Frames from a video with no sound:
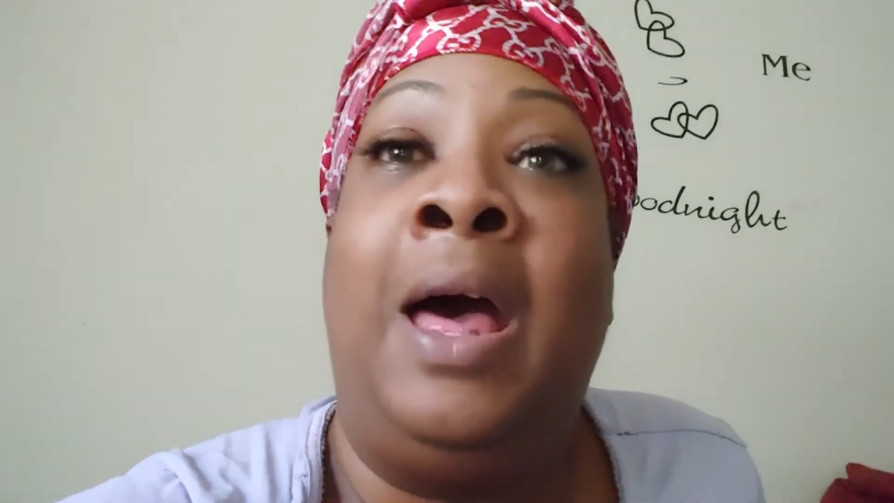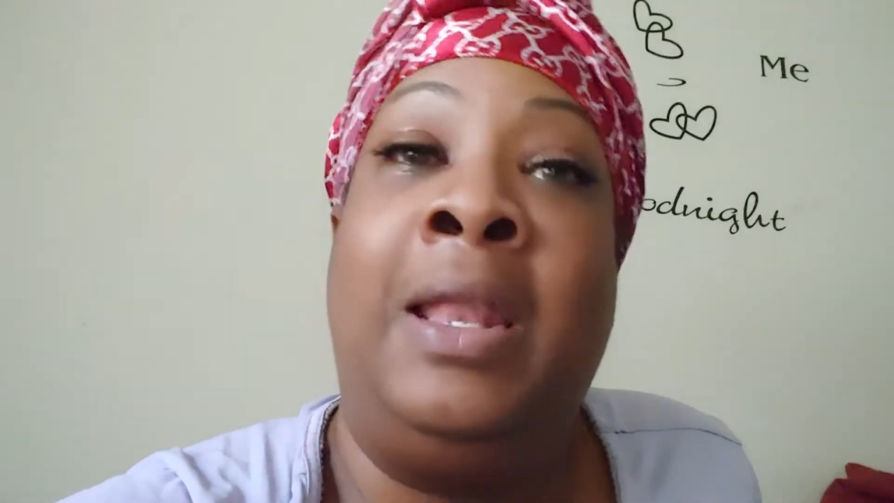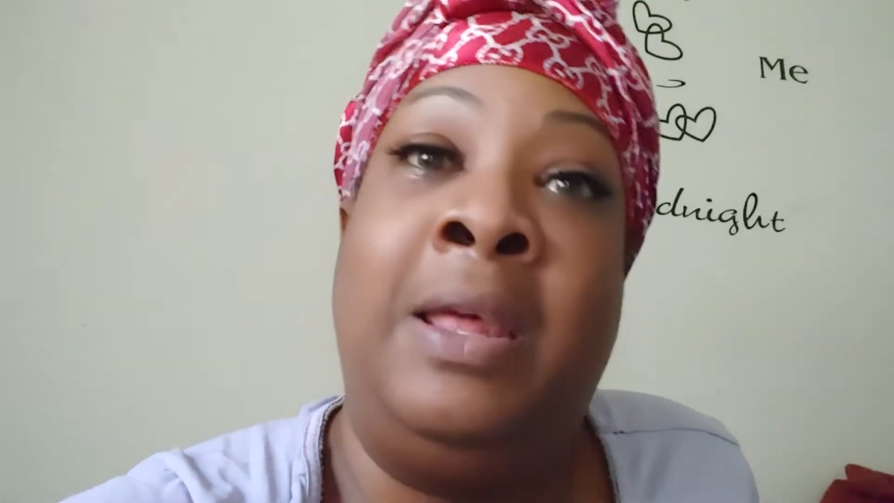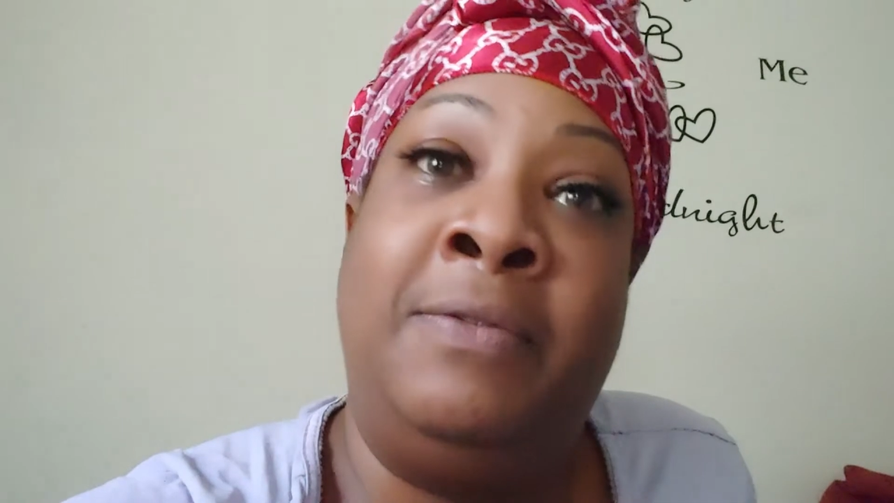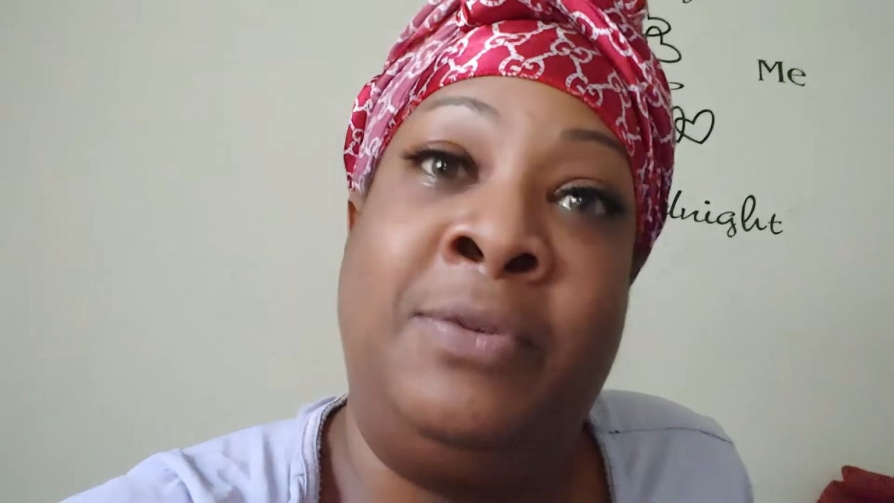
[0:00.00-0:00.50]

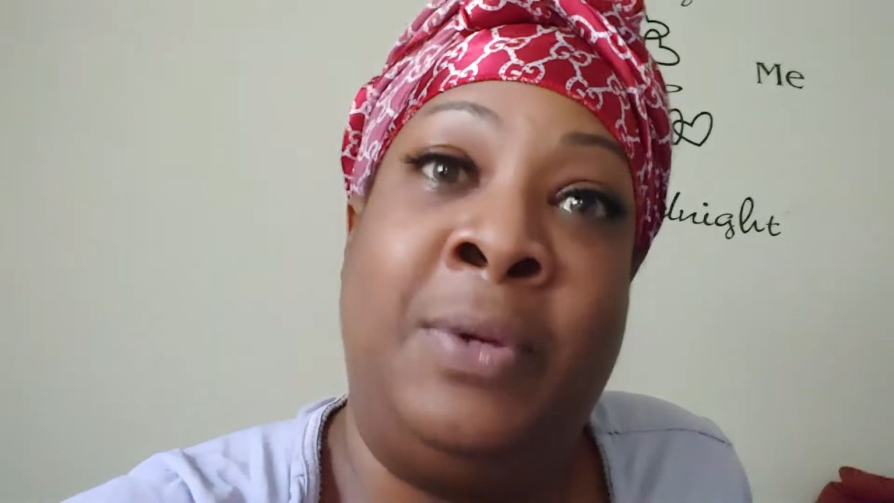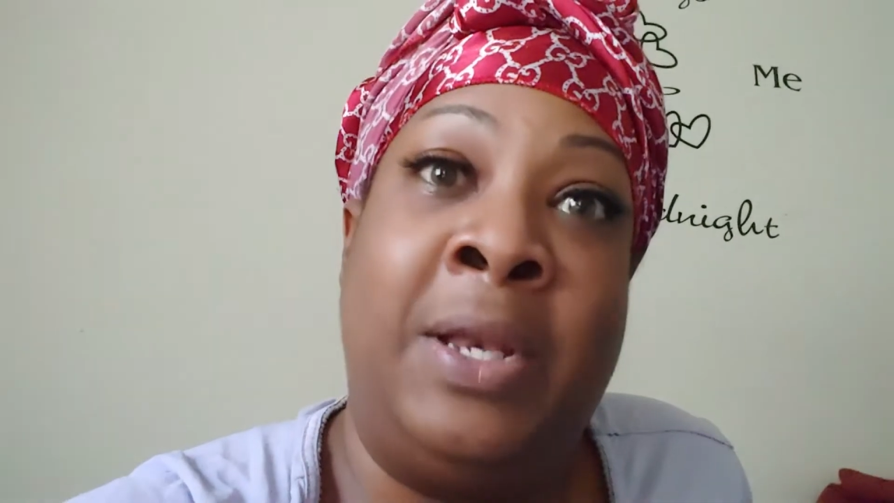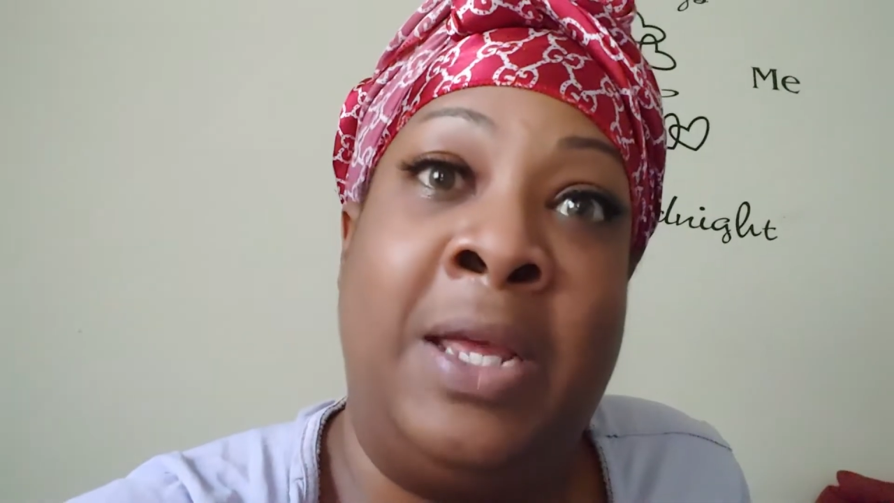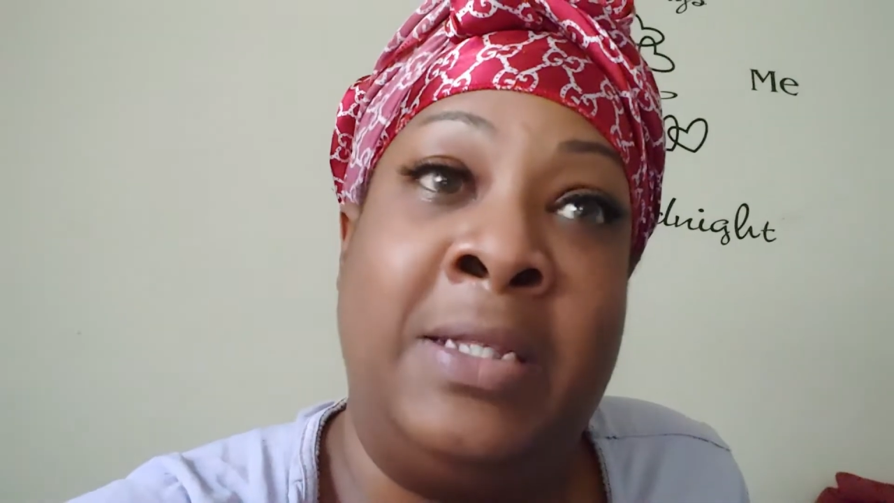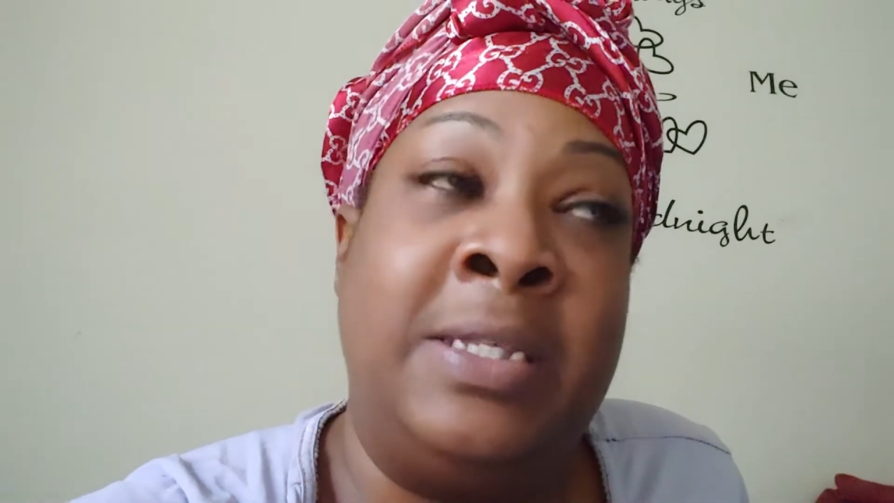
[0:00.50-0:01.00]
I left
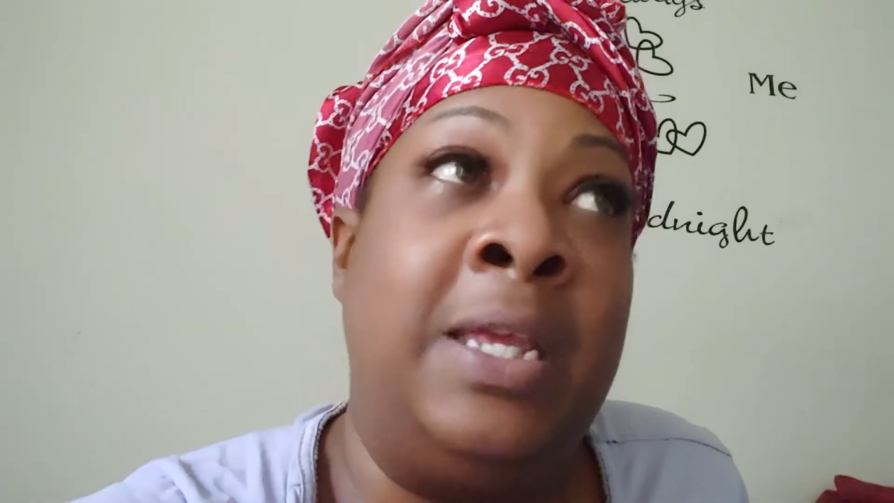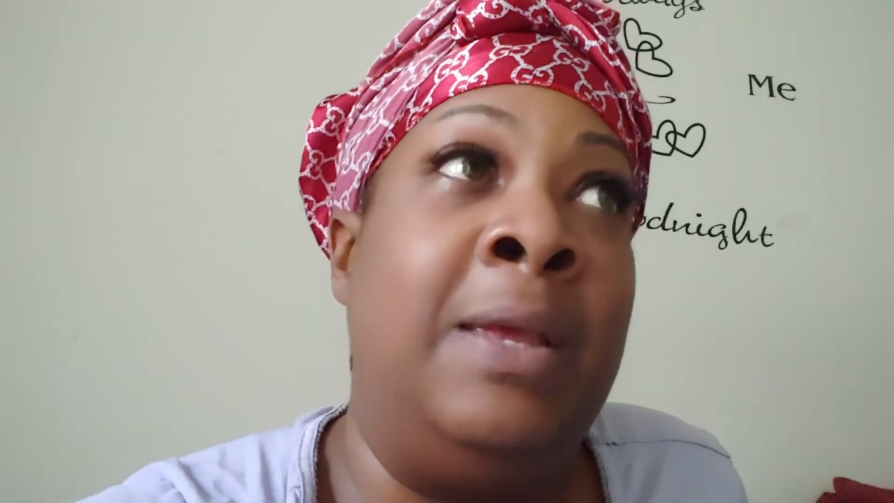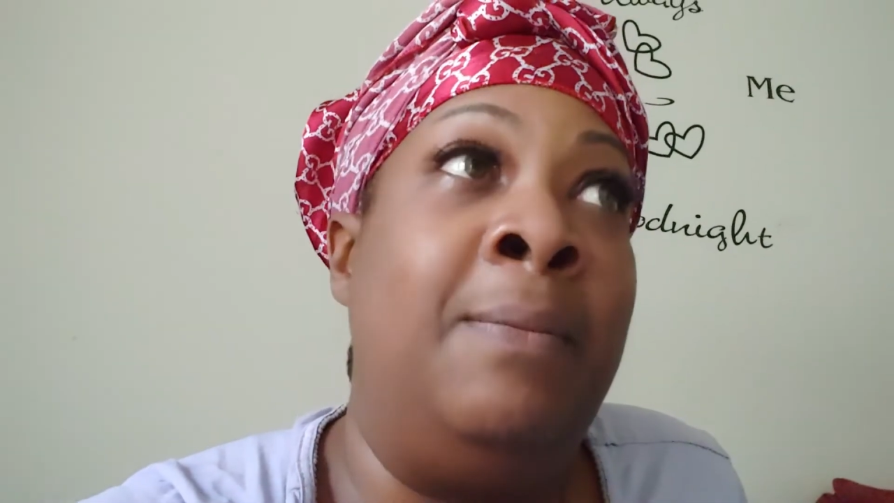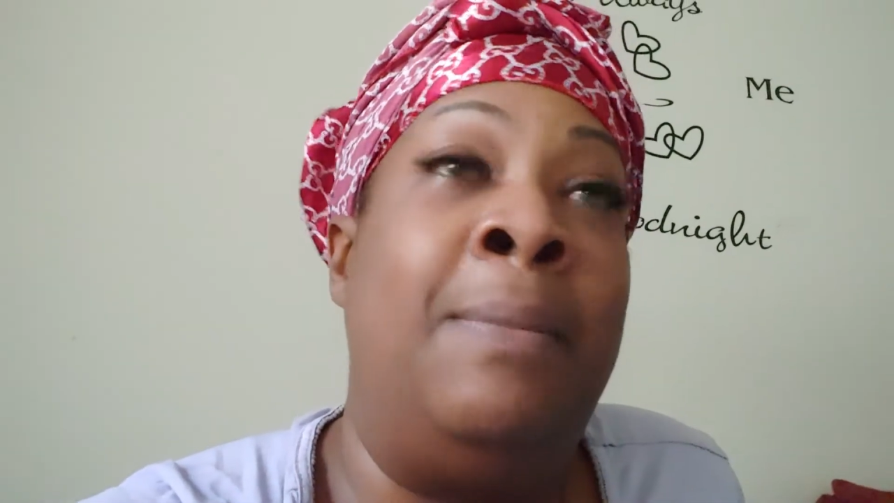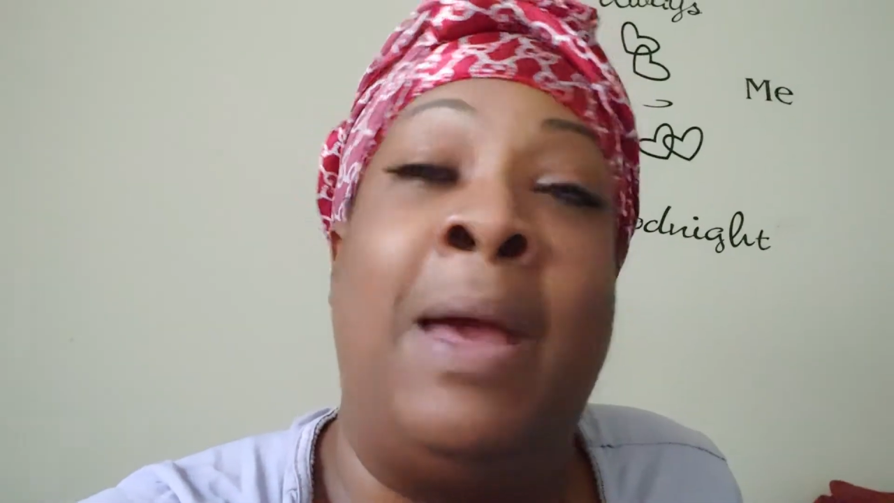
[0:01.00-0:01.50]

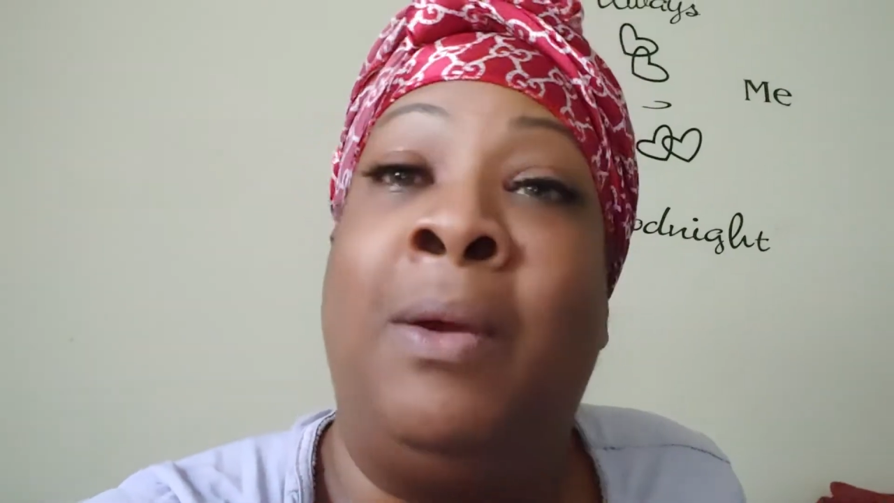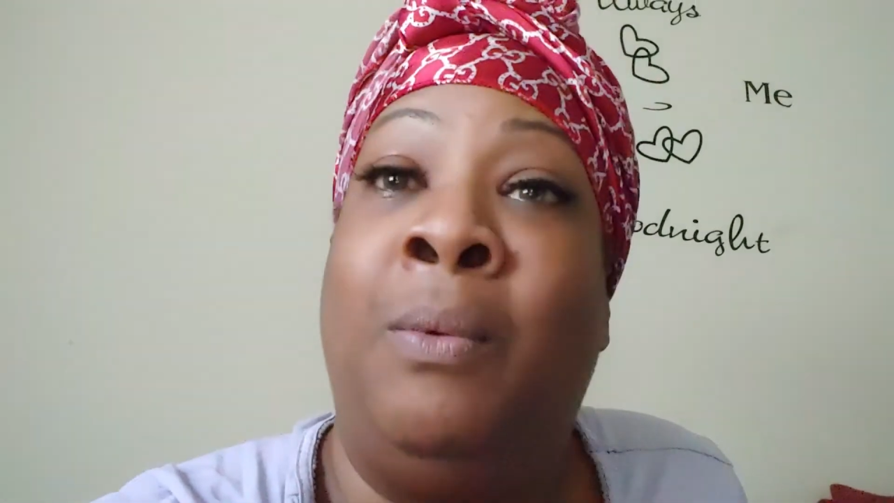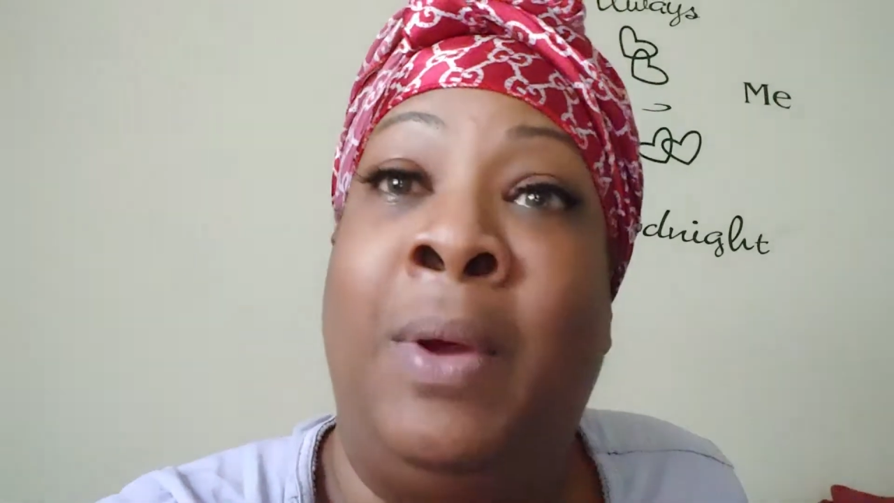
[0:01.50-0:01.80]
2019 back